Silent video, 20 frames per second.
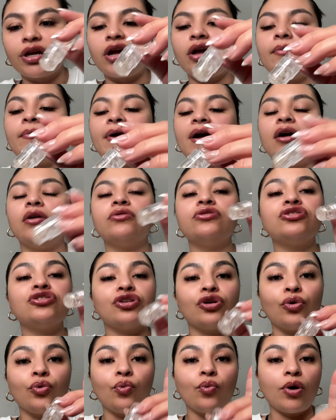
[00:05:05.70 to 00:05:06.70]
come out,
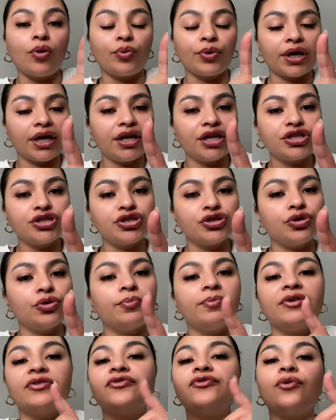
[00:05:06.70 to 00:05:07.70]
so what we're gonna do
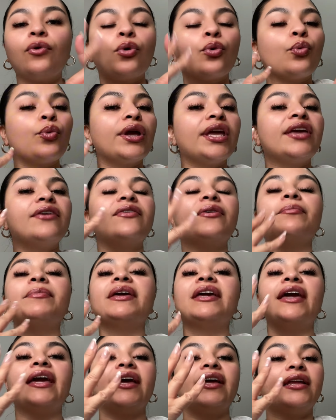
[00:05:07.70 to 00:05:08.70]
before we even
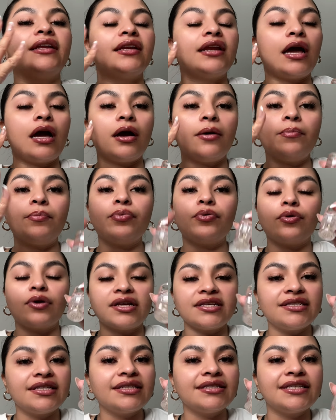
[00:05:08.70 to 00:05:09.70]
begin
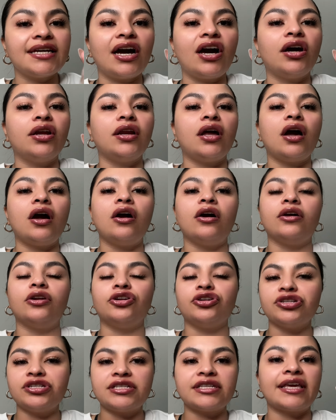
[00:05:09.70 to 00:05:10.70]
pressing down on
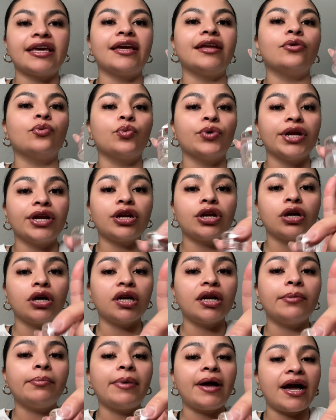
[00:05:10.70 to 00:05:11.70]
our skin, we're
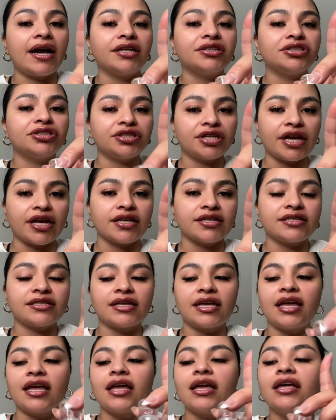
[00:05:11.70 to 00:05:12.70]
gonna patch test.
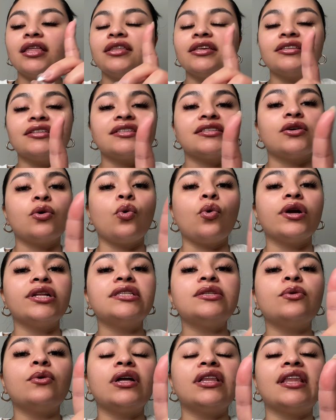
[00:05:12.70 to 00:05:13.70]
This is going
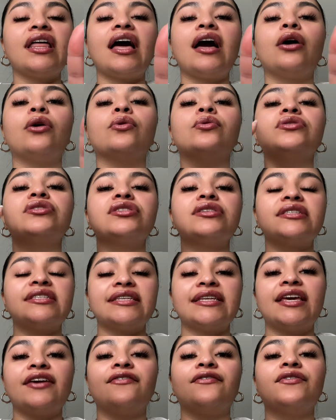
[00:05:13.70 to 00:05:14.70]
to allow to
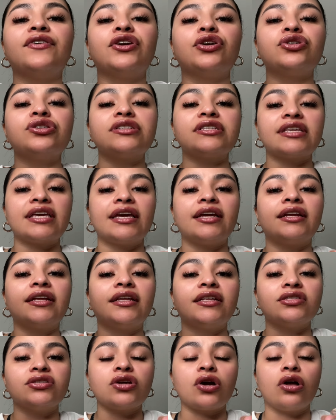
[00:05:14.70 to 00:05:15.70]
see if your skin
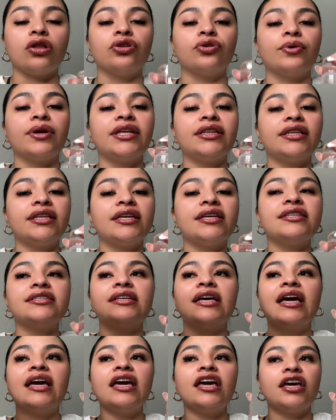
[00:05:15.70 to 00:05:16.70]
can tolerate this,
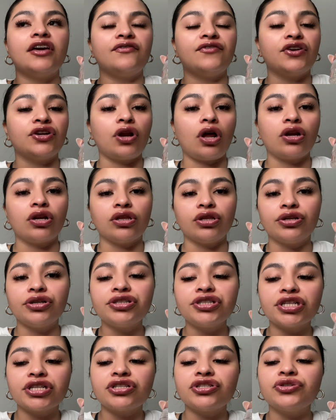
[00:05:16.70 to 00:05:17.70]
if you're not
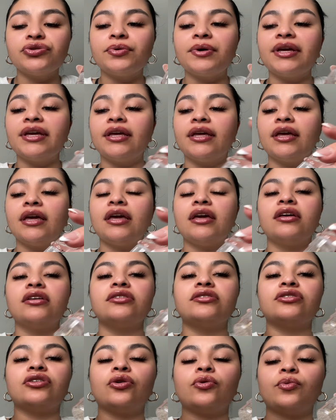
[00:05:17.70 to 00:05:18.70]
allergic to it.
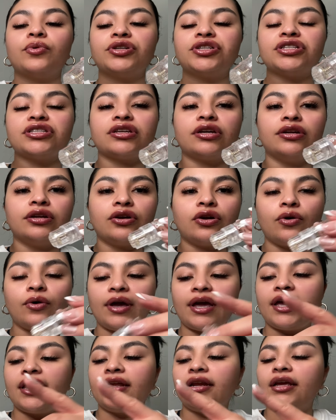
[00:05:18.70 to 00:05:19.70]
So we're just gonna go
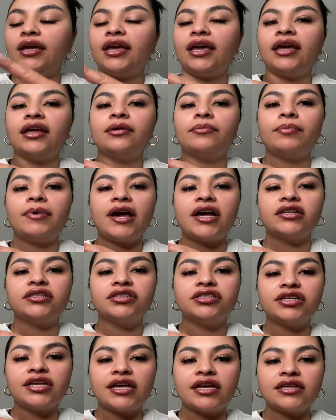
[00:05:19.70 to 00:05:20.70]
ahead and
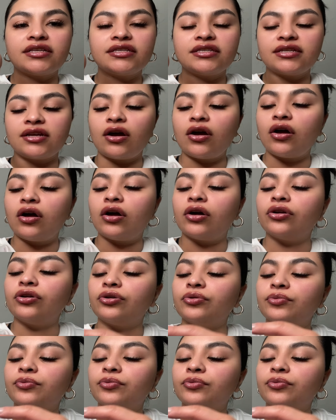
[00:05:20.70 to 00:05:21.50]
patch test on our